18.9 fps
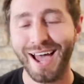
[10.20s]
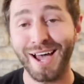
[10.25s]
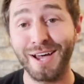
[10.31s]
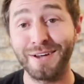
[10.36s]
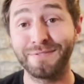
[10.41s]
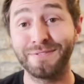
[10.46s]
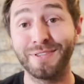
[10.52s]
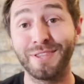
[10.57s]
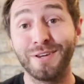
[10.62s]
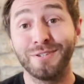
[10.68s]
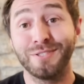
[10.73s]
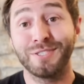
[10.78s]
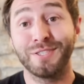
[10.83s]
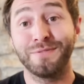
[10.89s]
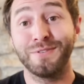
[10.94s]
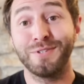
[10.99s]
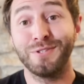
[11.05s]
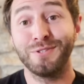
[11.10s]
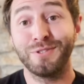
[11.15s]
For those
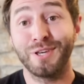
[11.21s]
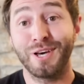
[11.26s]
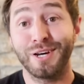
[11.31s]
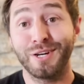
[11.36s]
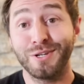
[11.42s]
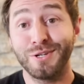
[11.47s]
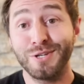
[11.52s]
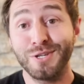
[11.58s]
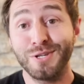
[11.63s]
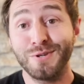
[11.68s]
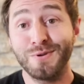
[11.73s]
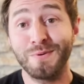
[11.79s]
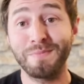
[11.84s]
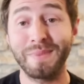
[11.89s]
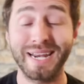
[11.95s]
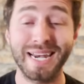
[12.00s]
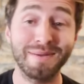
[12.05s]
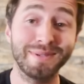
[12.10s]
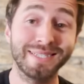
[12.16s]
of you that are new,
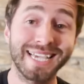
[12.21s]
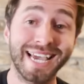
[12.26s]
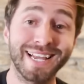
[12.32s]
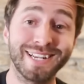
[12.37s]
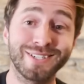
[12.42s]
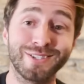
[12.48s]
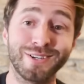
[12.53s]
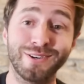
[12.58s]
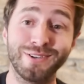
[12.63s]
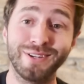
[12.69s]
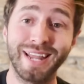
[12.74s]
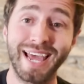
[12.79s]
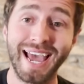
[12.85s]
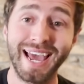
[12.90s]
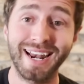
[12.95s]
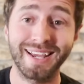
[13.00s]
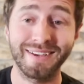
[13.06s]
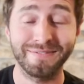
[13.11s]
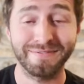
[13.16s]
my name is Anton
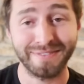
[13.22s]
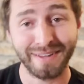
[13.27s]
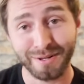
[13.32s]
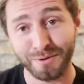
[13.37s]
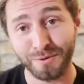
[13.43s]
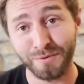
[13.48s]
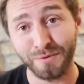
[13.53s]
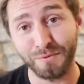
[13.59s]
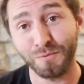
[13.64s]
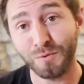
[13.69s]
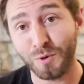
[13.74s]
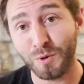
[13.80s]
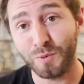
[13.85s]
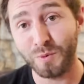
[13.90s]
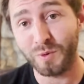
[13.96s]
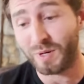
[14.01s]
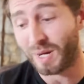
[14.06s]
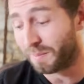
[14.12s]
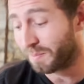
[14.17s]
and I am founder of the Raw
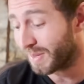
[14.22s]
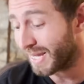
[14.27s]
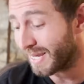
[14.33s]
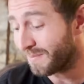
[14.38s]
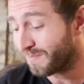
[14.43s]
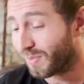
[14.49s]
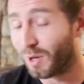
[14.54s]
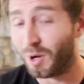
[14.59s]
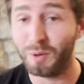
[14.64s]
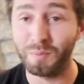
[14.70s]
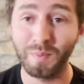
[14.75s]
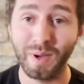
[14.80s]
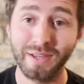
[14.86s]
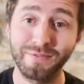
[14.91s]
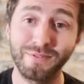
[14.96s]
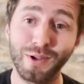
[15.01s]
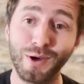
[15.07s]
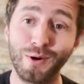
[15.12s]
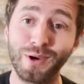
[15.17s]
Wool Company. On my
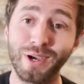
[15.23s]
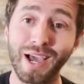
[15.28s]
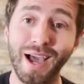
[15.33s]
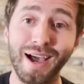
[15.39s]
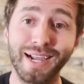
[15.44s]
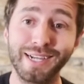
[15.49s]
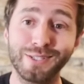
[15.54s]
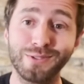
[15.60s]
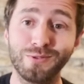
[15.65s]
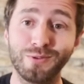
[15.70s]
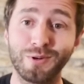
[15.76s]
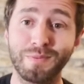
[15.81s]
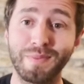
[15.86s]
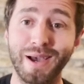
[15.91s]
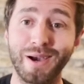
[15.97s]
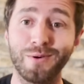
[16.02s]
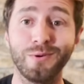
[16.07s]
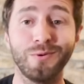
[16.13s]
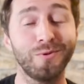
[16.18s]
vlog I talk
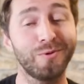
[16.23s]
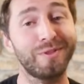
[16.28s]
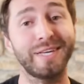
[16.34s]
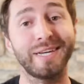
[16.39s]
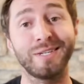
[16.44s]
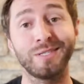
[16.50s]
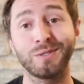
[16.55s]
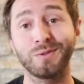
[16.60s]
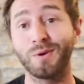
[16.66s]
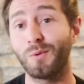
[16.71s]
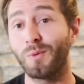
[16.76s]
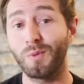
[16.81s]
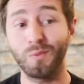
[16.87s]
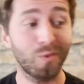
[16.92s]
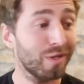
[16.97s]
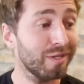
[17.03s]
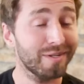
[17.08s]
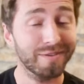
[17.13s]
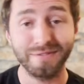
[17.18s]
about all things
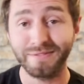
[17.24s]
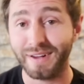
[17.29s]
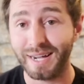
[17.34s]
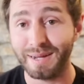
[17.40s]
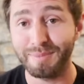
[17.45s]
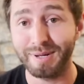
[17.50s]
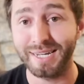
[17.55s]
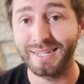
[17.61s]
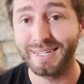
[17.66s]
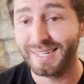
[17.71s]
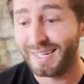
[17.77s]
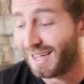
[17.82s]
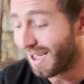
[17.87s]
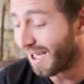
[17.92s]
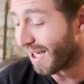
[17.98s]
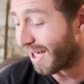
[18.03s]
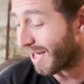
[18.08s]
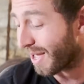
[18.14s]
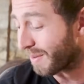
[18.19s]
wool and fibre,
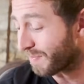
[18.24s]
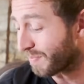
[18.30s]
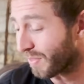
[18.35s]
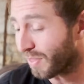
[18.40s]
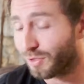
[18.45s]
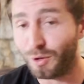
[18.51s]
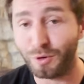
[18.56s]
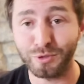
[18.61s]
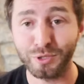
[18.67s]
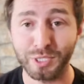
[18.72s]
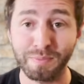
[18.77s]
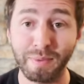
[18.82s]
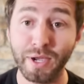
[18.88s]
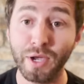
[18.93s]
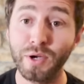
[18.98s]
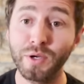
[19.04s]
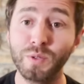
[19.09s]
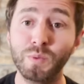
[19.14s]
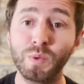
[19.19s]
not just my
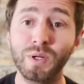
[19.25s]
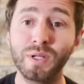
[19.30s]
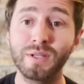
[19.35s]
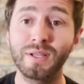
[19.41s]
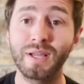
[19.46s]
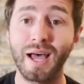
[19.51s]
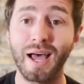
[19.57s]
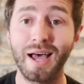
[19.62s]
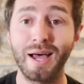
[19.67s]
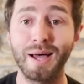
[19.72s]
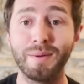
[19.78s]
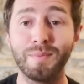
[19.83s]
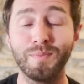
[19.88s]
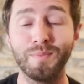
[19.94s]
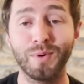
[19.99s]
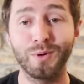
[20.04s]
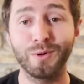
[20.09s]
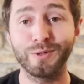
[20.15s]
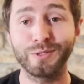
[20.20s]
own wool,
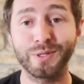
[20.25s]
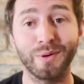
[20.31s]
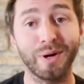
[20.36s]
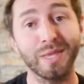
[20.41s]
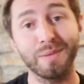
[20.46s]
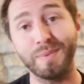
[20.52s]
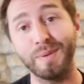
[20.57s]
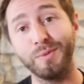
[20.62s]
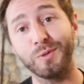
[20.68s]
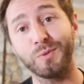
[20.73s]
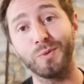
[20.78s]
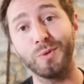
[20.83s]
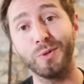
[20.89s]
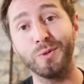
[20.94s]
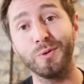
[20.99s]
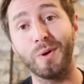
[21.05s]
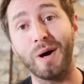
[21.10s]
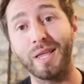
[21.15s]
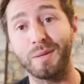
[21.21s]
but also other people's
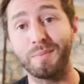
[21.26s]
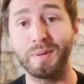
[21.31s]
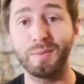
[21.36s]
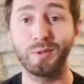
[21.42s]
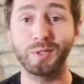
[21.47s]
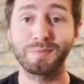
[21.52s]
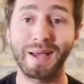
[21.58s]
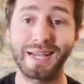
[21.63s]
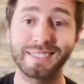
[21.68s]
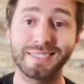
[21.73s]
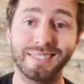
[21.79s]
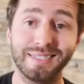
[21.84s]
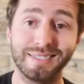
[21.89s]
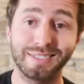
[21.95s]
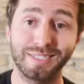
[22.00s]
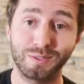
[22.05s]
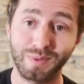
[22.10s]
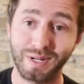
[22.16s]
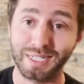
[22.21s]
wool, other people's
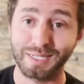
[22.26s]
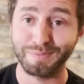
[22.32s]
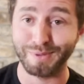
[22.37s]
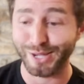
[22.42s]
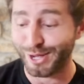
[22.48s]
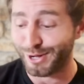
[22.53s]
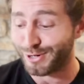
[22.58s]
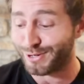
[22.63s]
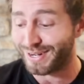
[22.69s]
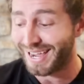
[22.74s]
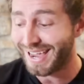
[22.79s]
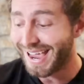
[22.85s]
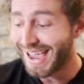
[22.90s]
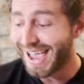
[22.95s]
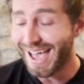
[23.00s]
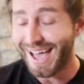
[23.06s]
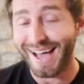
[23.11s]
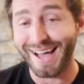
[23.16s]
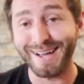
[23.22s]
patterns as well as my
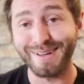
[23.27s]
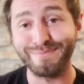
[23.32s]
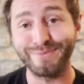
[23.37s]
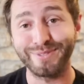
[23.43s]
own.